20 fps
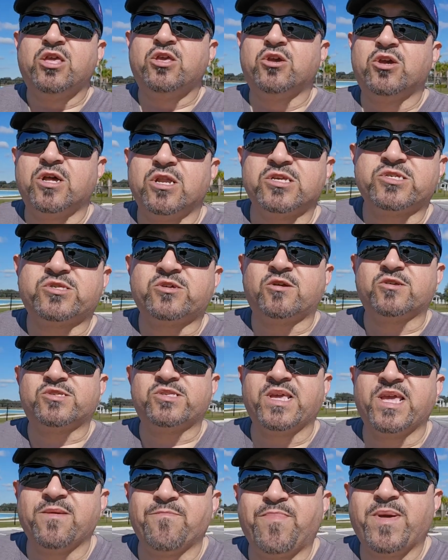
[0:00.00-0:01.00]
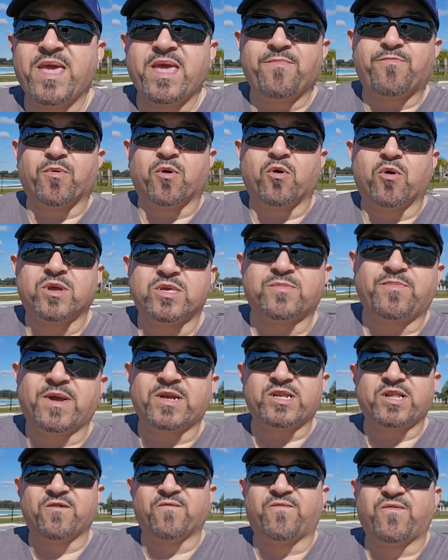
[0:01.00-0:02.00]
you're going to start seeing people,
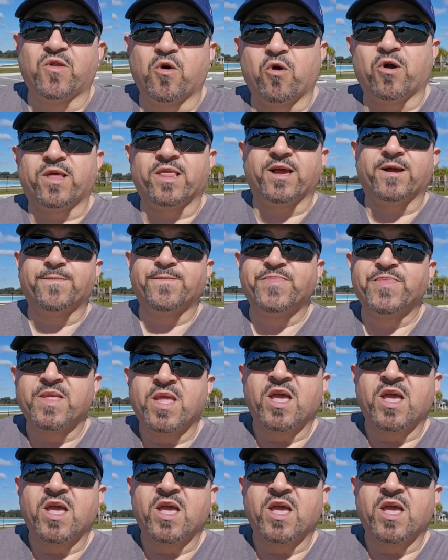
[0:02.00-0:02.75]
especially in Florida,